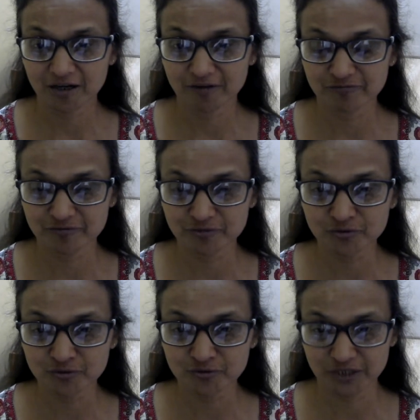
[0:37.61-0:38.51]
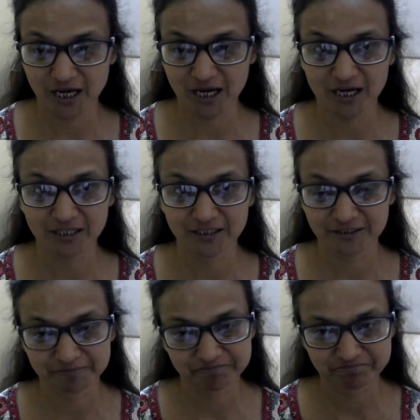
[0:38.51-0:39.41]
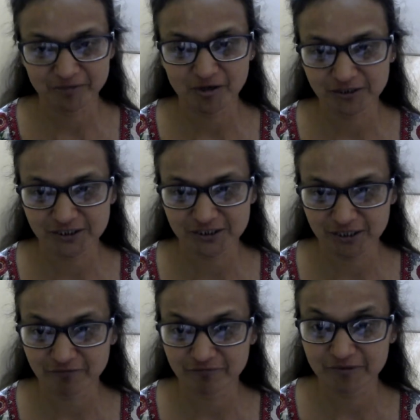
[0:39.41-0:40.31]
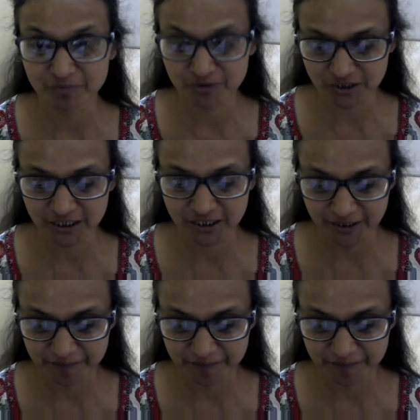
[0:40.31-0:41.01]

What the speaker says: food and all the stuff we put in.